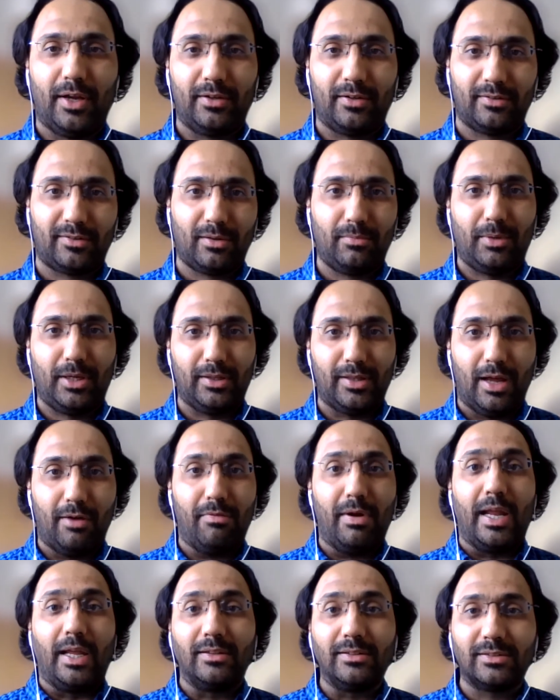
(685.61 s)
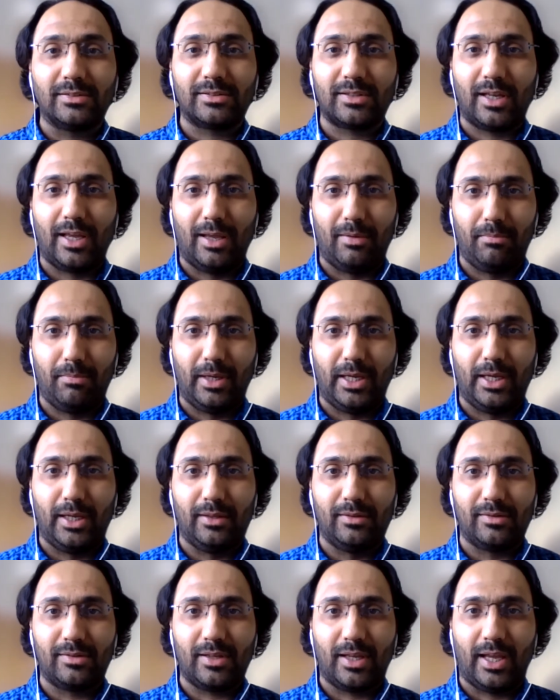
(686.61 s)
It doesn't mean there is, it
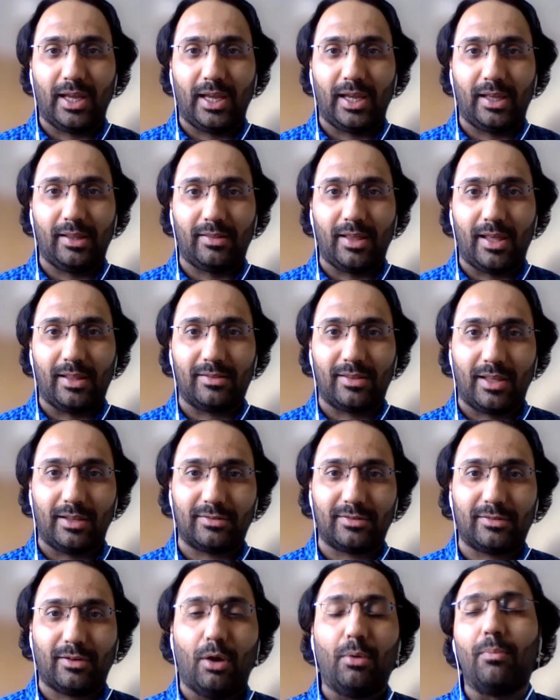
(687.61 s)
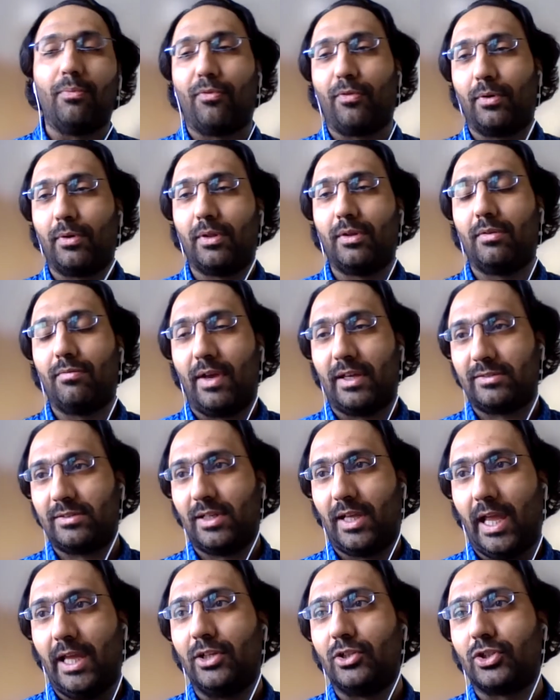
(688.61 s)
means there's scope for an
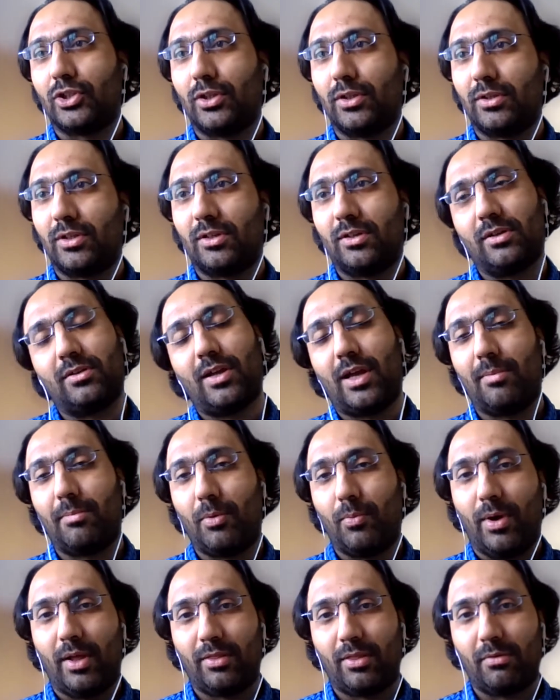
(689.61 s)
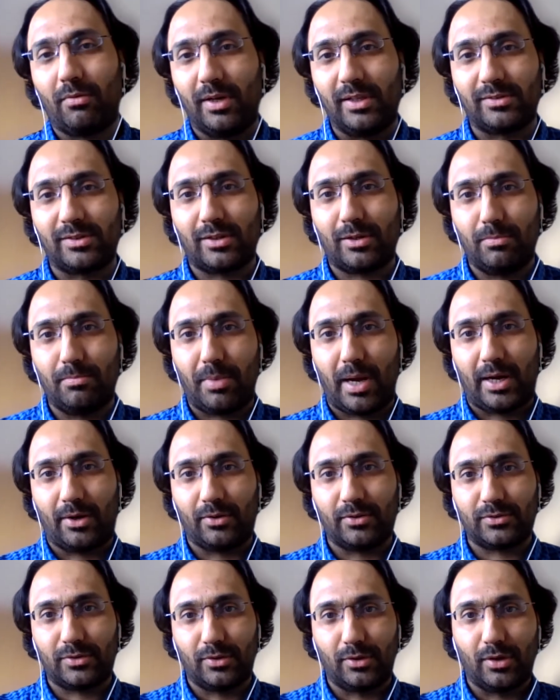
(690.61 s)
investigation to determine whether there is a
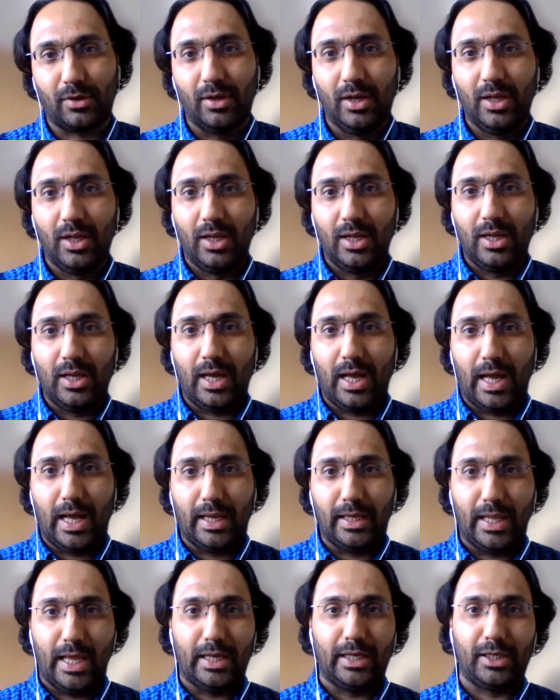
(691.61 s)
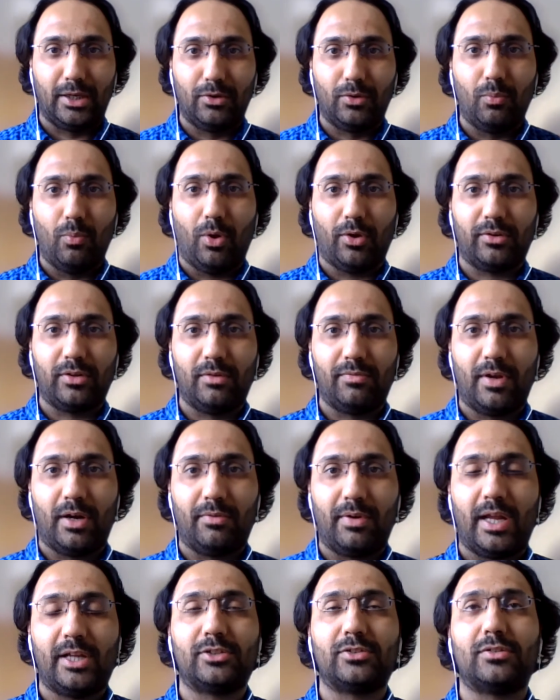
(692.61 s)
comparison and any unwanted
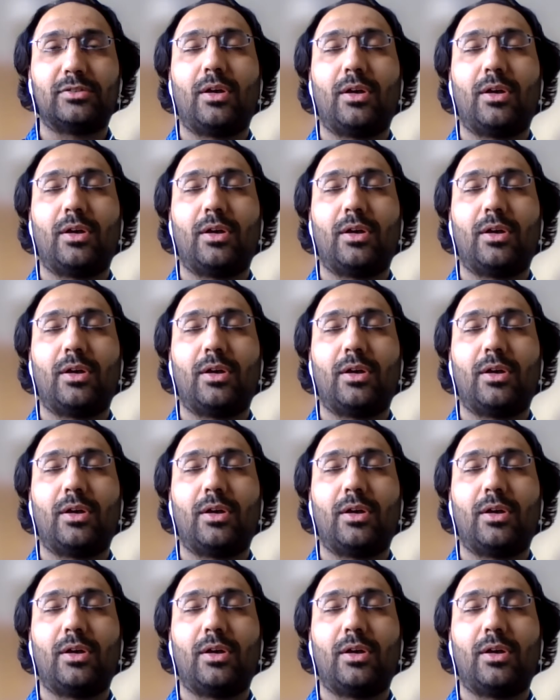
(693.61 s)
variation.